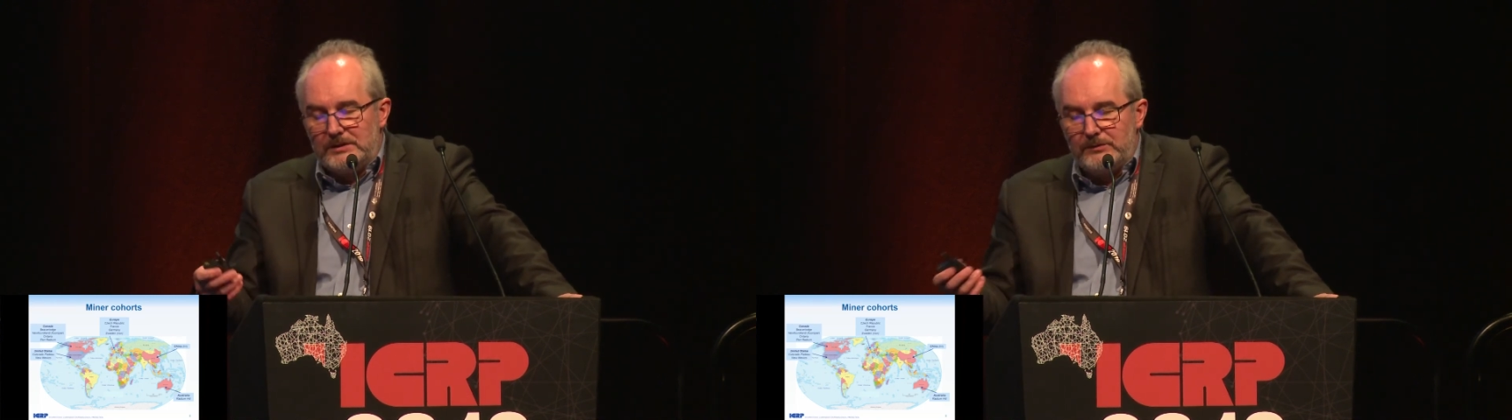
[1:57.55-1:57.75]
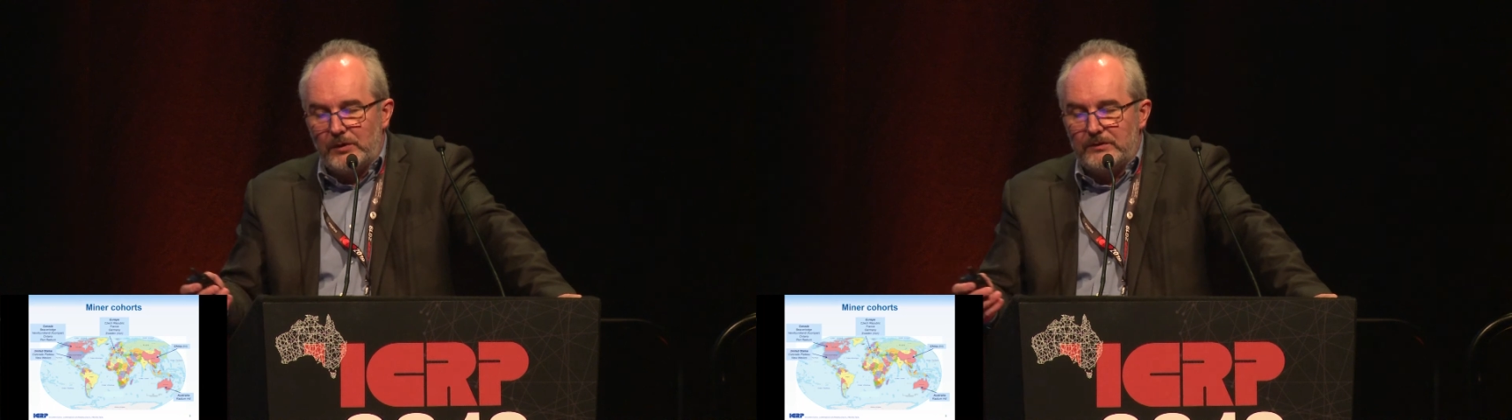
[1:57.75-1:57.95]

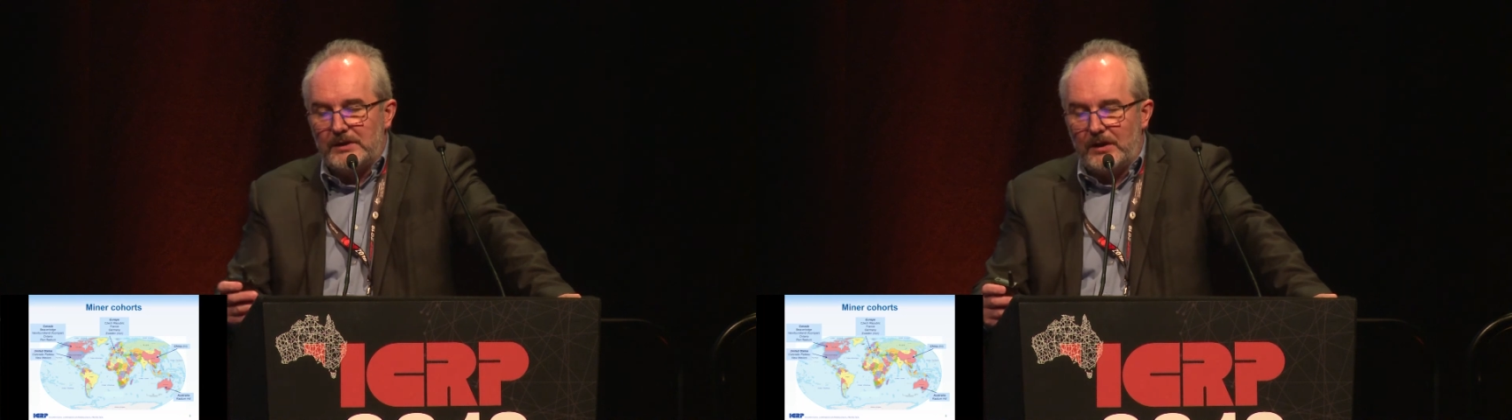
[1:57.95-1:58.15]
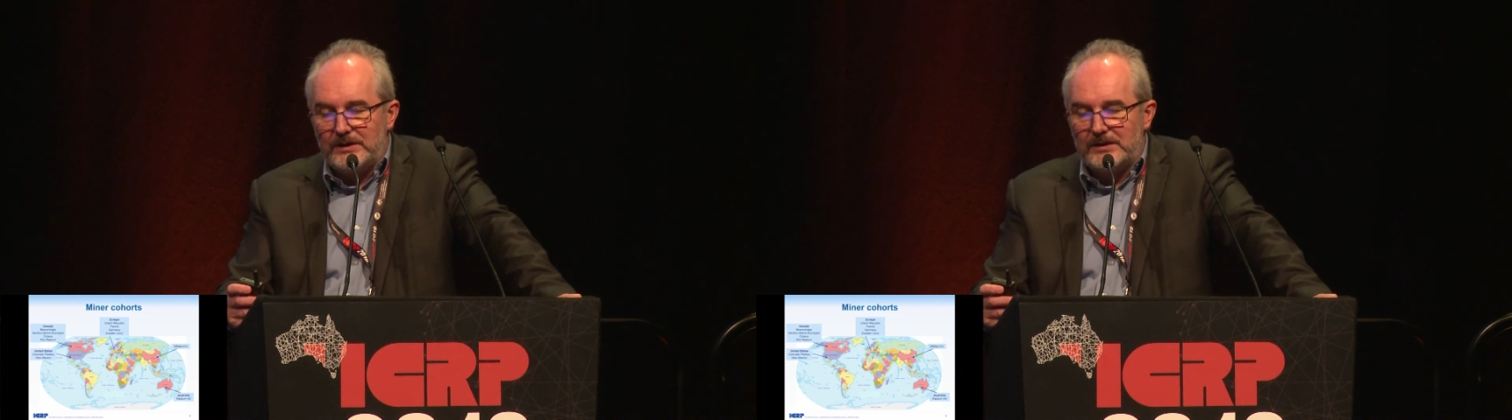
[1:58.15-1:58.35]
different
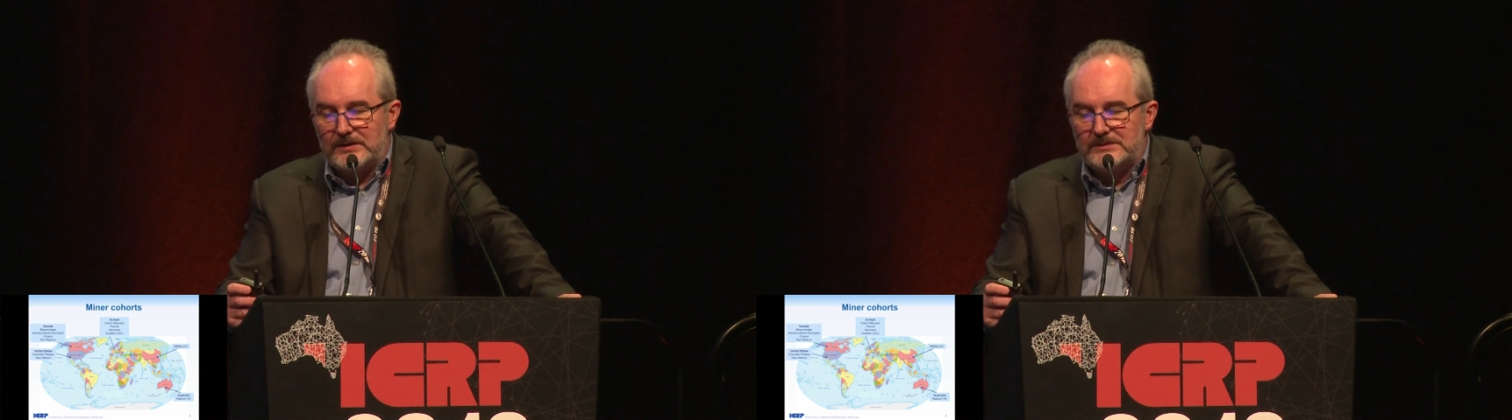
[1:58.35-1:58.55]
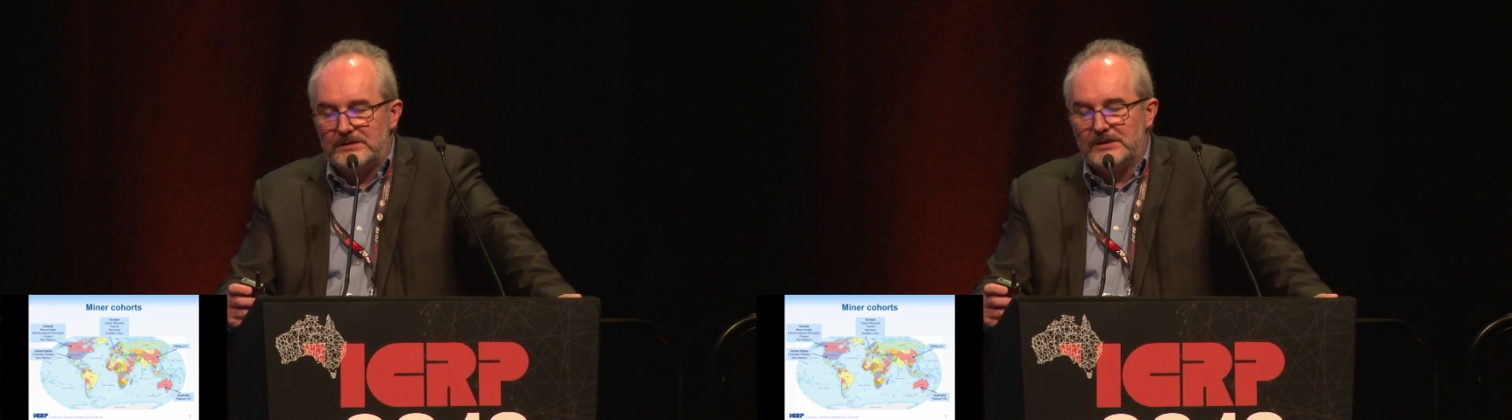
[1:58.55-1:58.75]

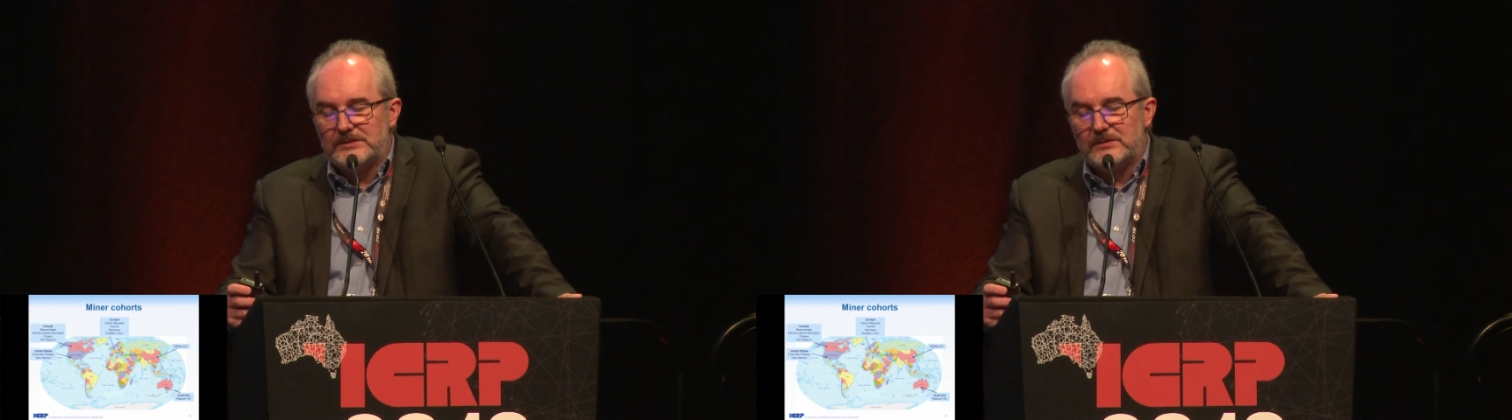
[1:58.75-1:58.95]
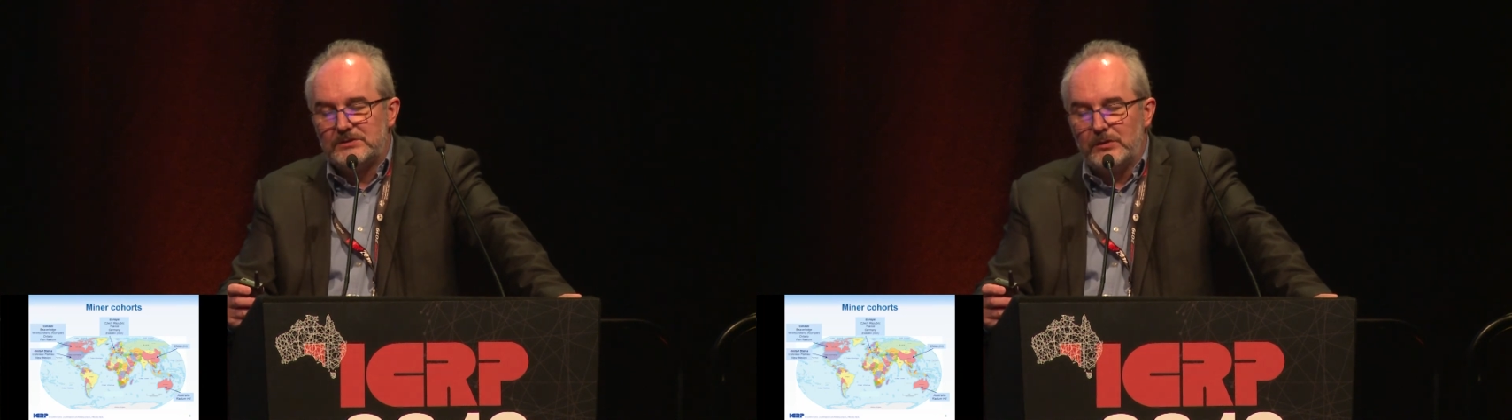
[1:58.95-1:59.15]
characteristics,
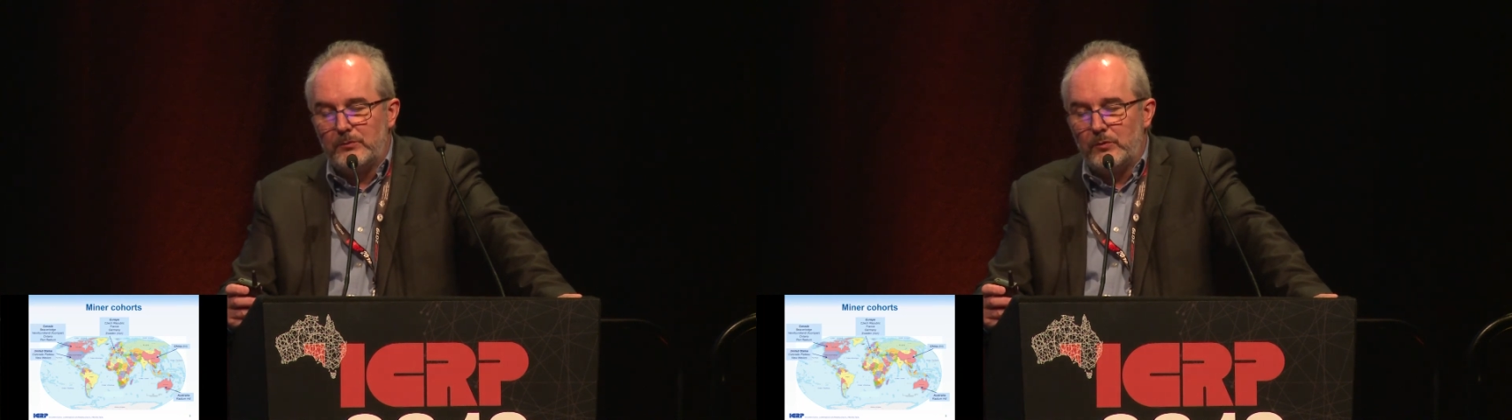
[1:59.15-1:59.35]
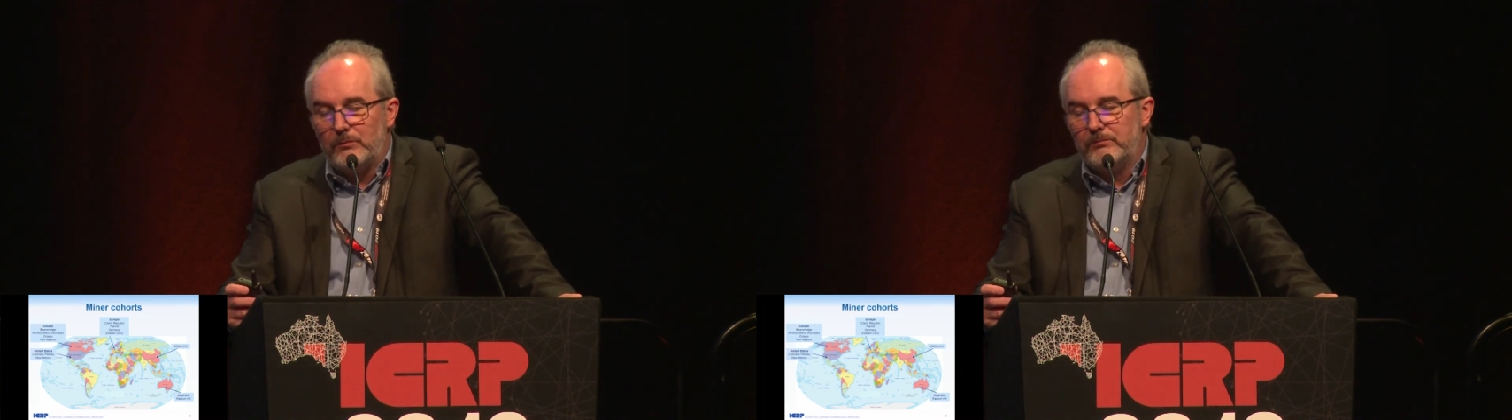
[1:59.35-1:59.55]

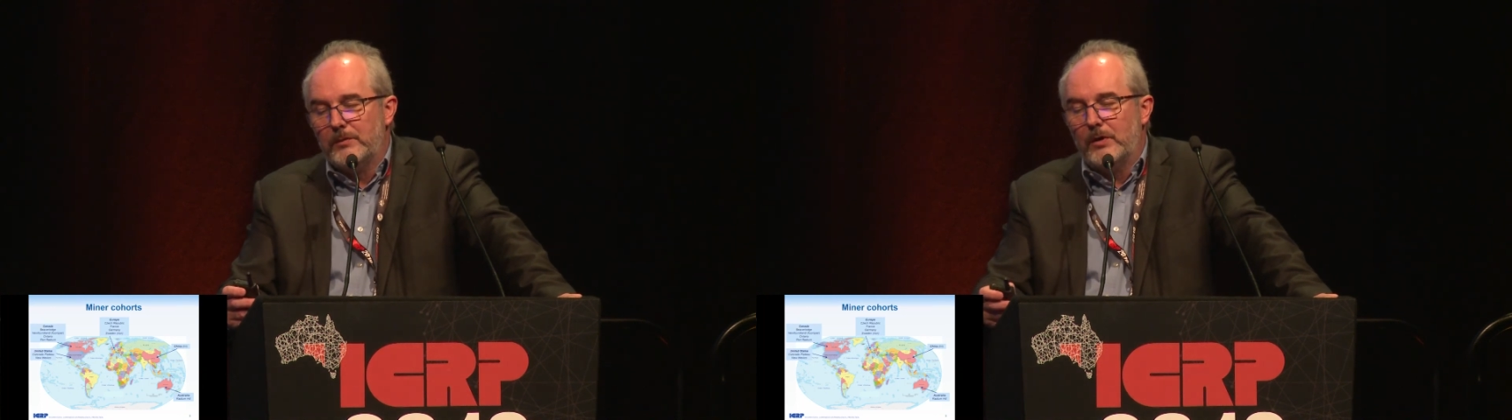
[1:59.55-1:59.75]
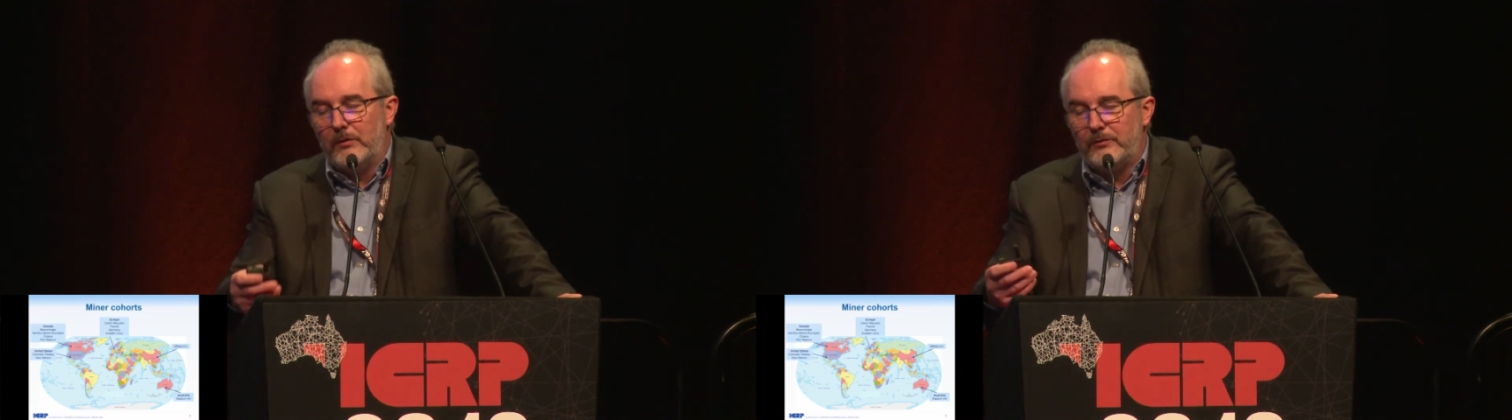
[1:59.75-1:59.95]
some
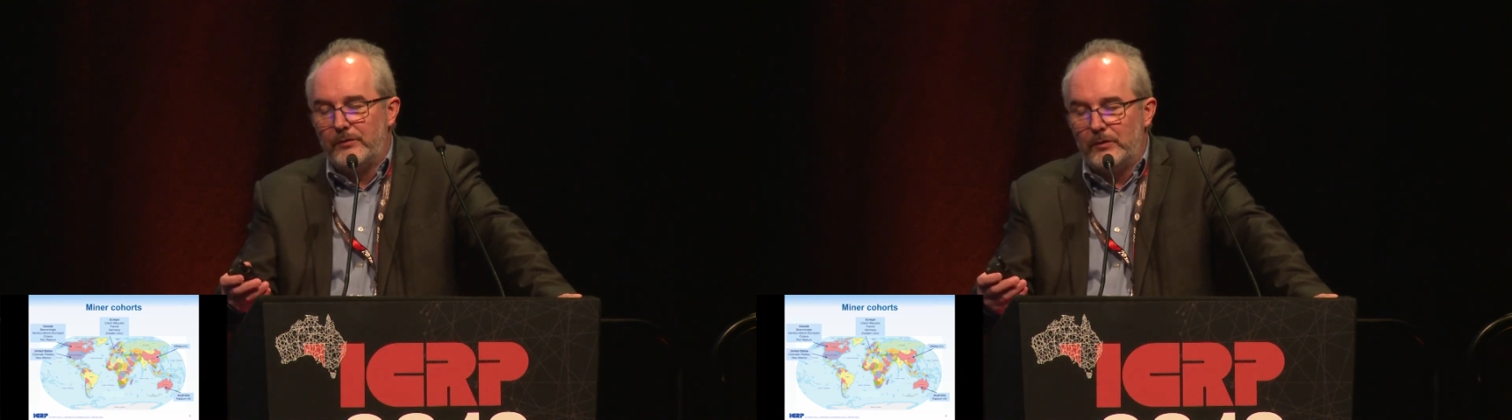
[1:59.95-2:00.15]
of